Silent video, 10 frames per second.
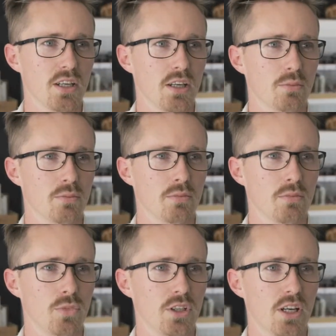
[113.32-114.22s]
um,
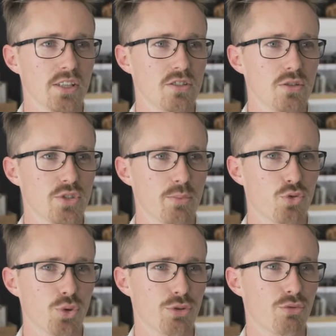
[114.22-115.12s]
we like to use a
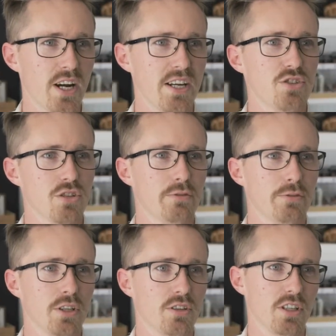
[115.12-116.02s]
broader range of
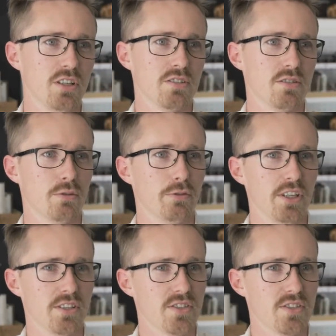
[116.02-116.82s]
ingredients that reflect the